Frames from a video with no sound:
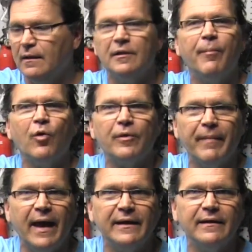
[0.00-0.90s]
The porta
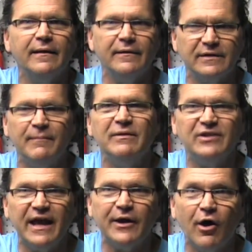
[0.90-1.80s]
band can be
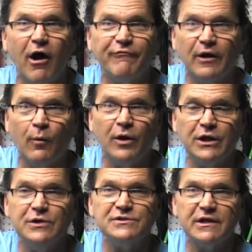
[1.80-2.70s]
taken off when I want
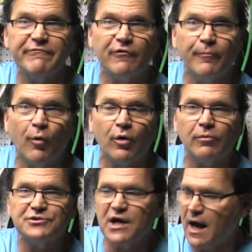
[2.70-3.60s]
to use it for
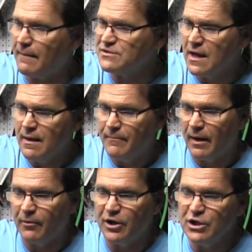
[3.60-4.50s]
portable jobs,
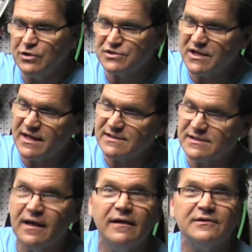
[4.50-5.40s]
but I'm going to use
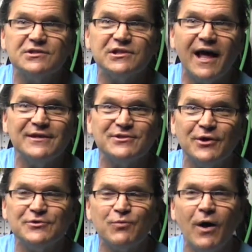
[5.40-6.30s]
this to slice
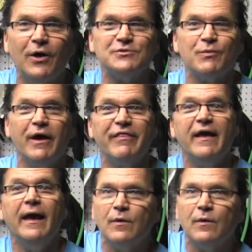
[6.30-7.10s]
those welds with.